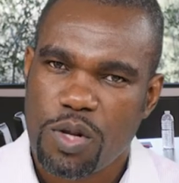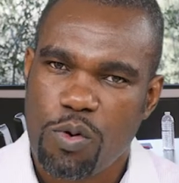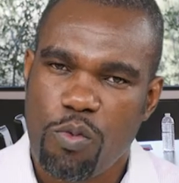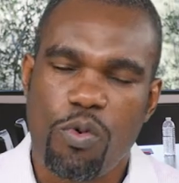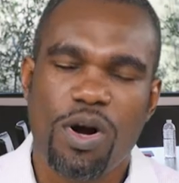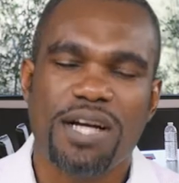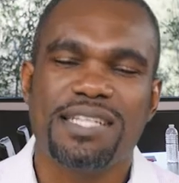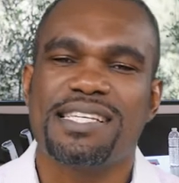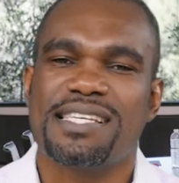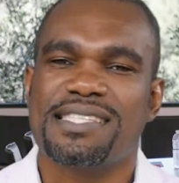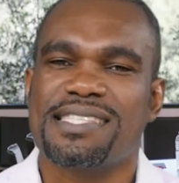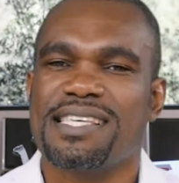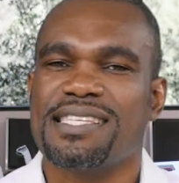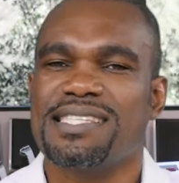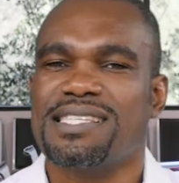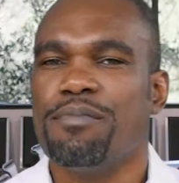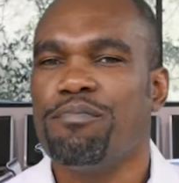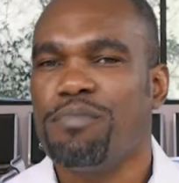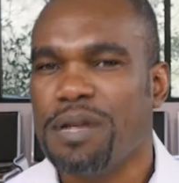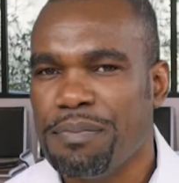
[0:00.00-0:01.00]
What does
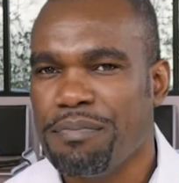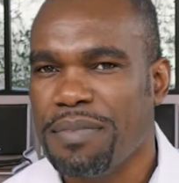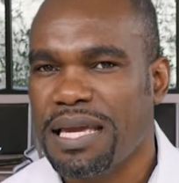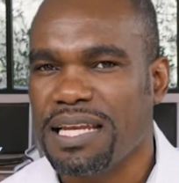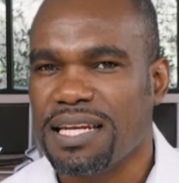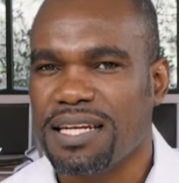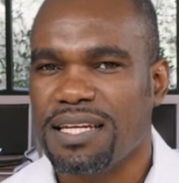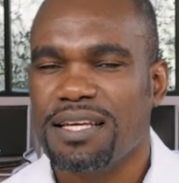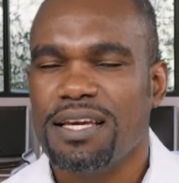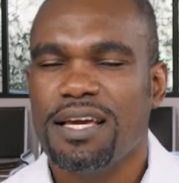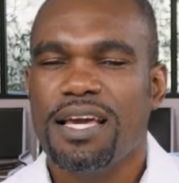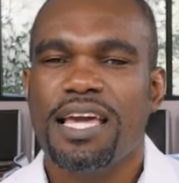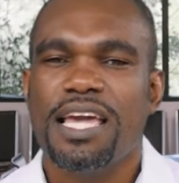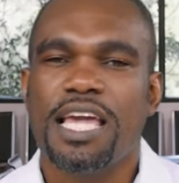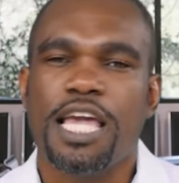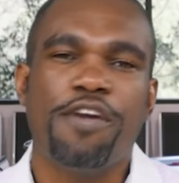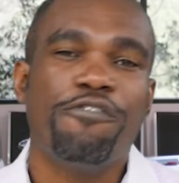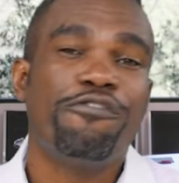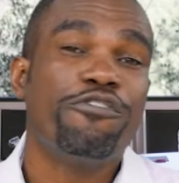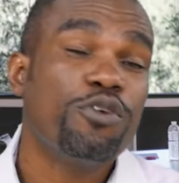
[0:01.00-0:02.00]
this simply mean?
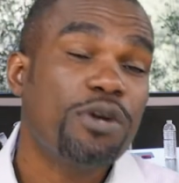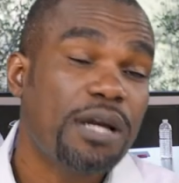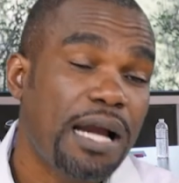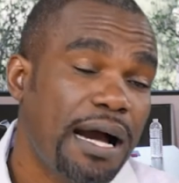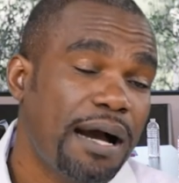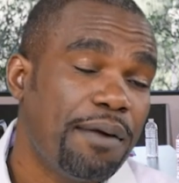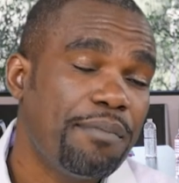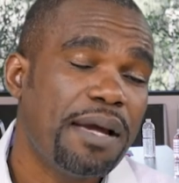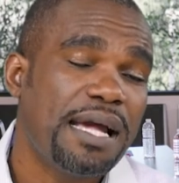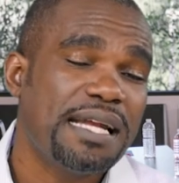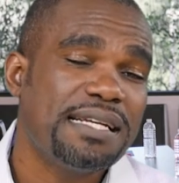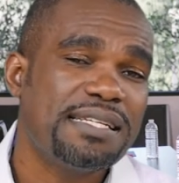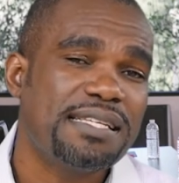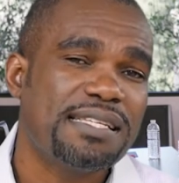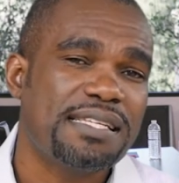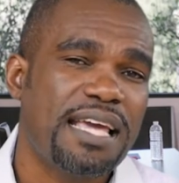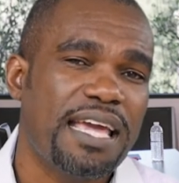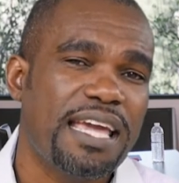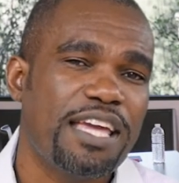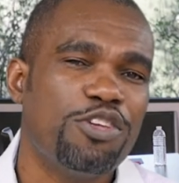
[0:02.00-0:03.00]
If you come and
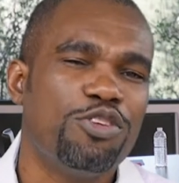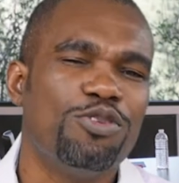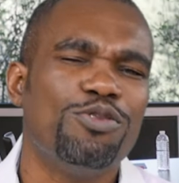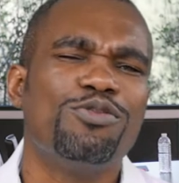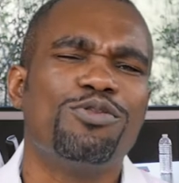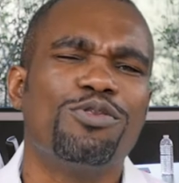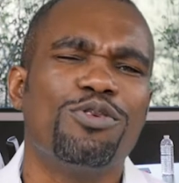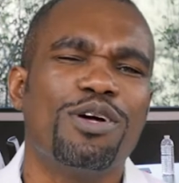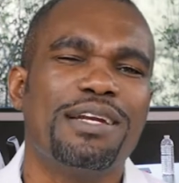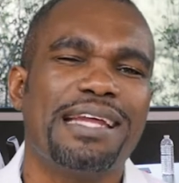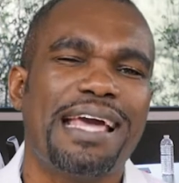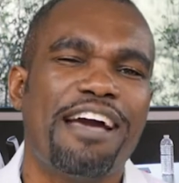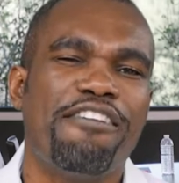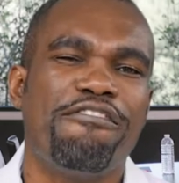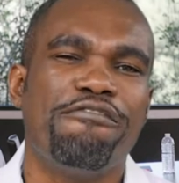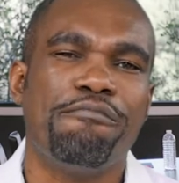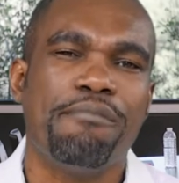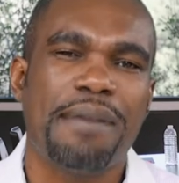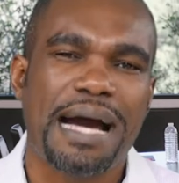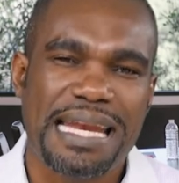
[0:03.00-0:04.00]
say you do not
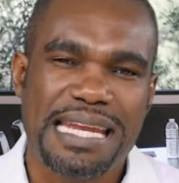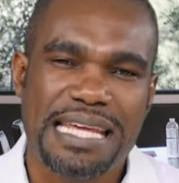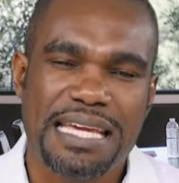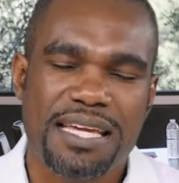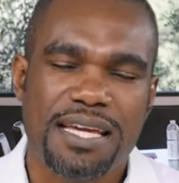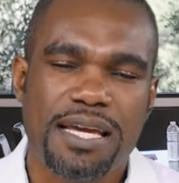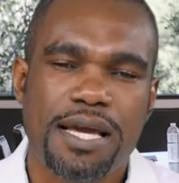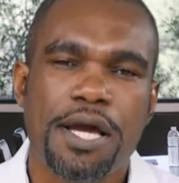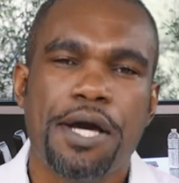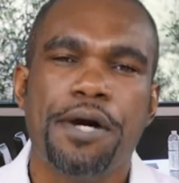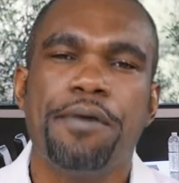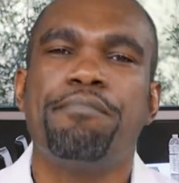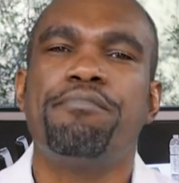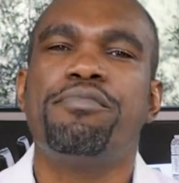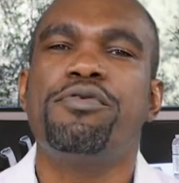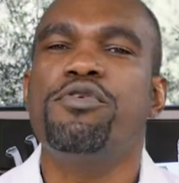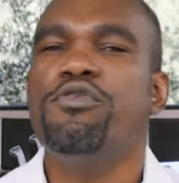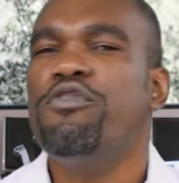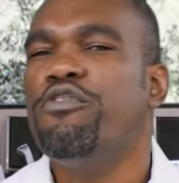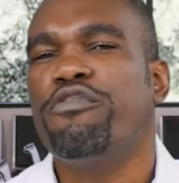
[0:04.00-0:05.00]
have money,
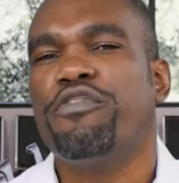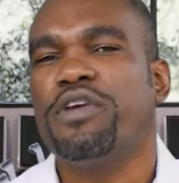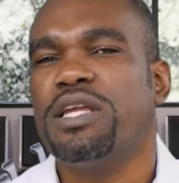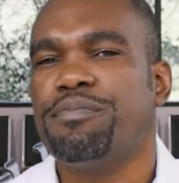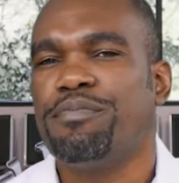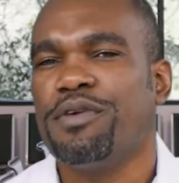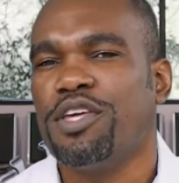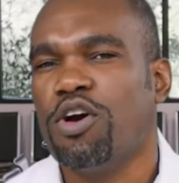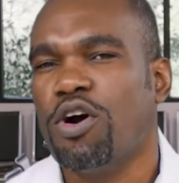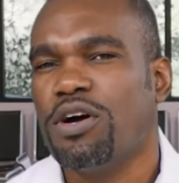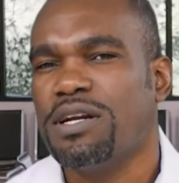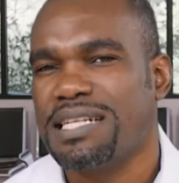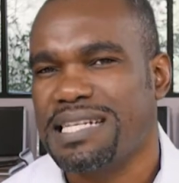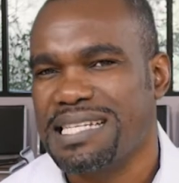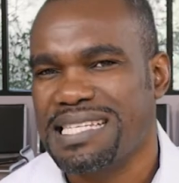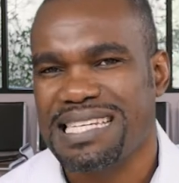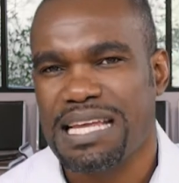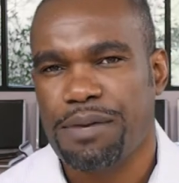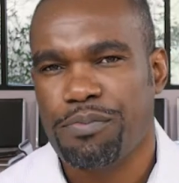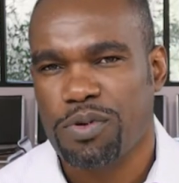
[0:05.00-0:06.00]
prove it beyond
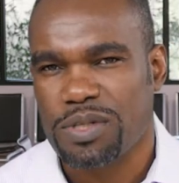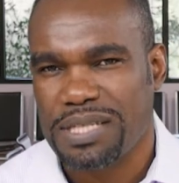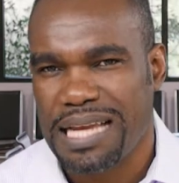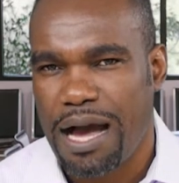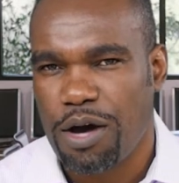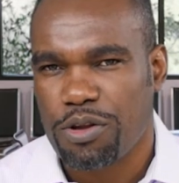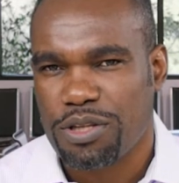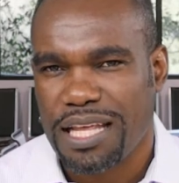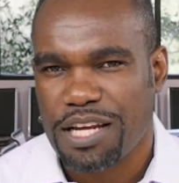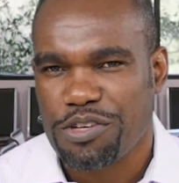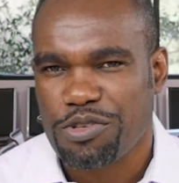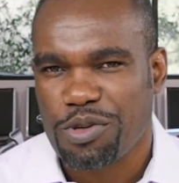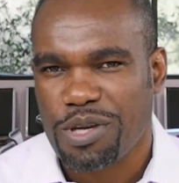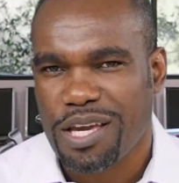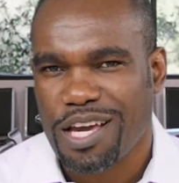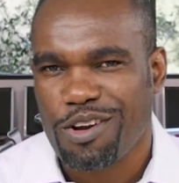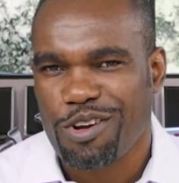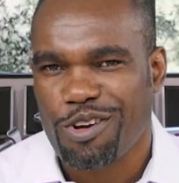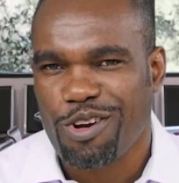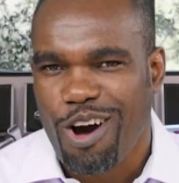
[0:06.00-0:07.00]
reasonable doubt that you
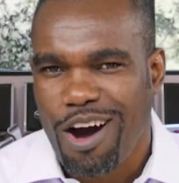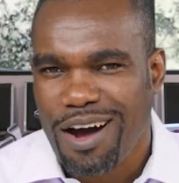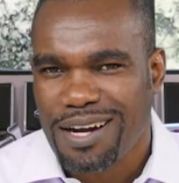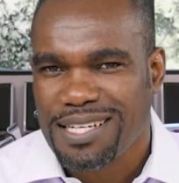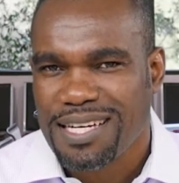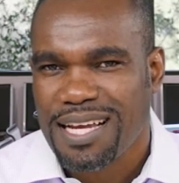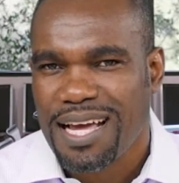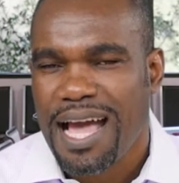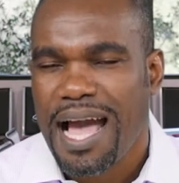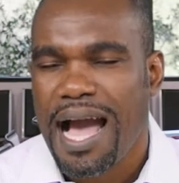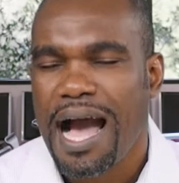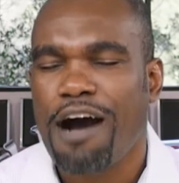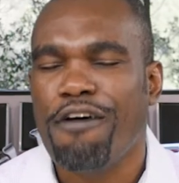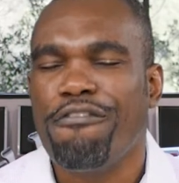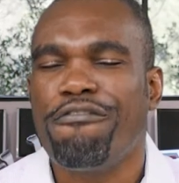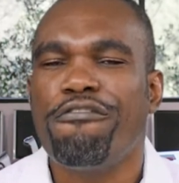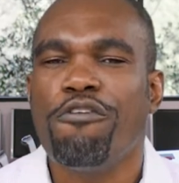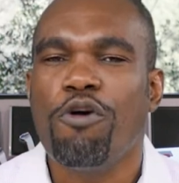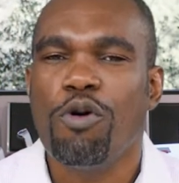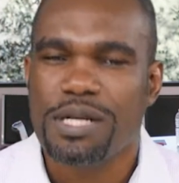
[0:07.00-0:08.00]
cannot
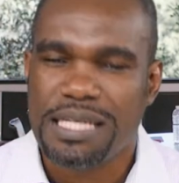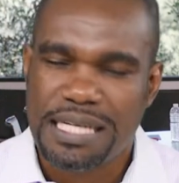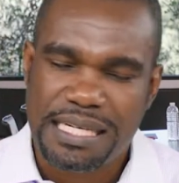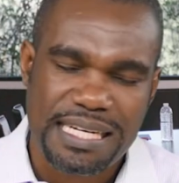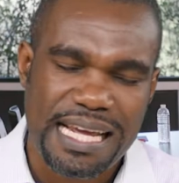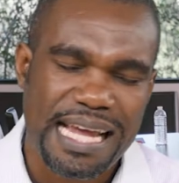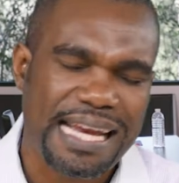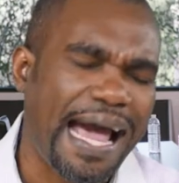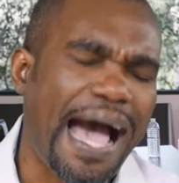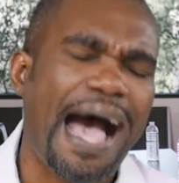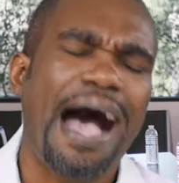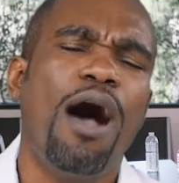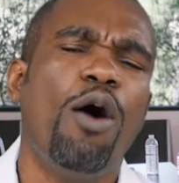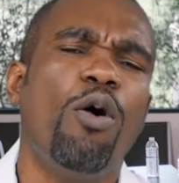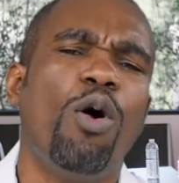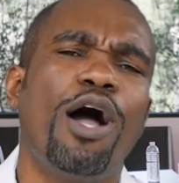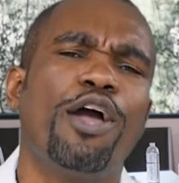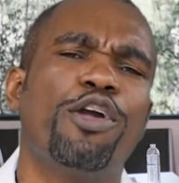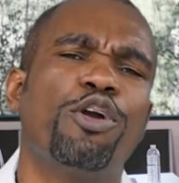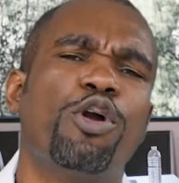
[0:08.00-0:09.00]
afford it. And
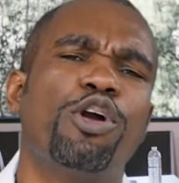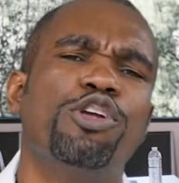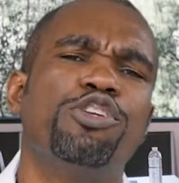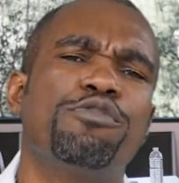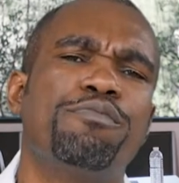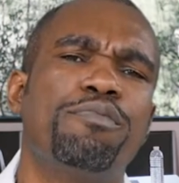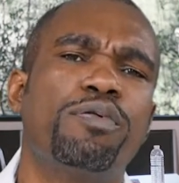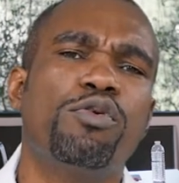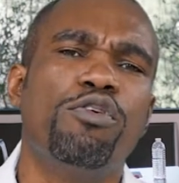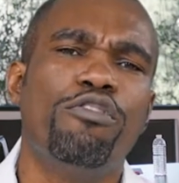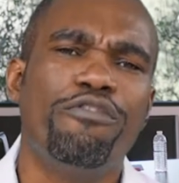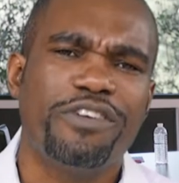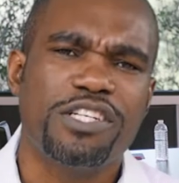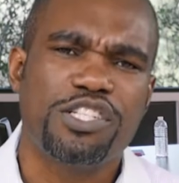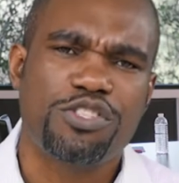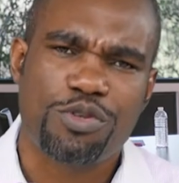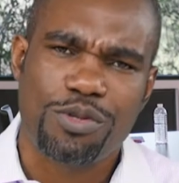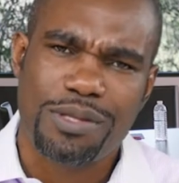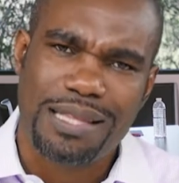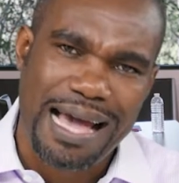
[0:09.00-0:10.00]
how are you going to prove it
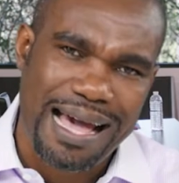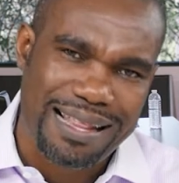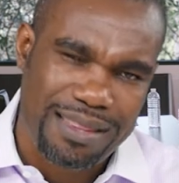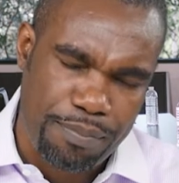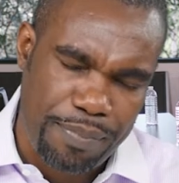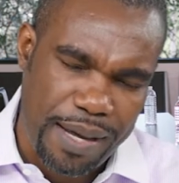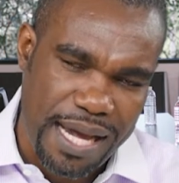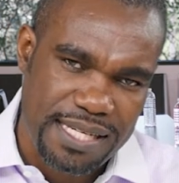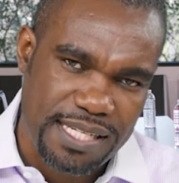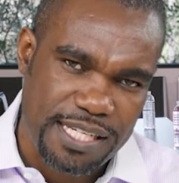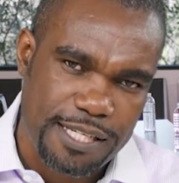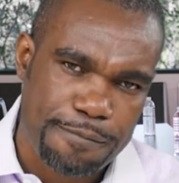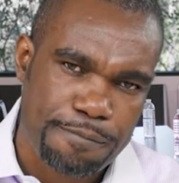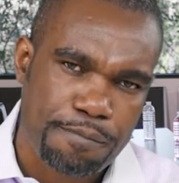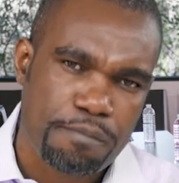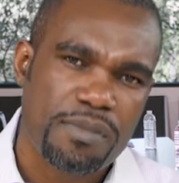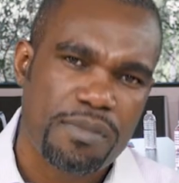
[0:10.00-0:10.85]
to the other party?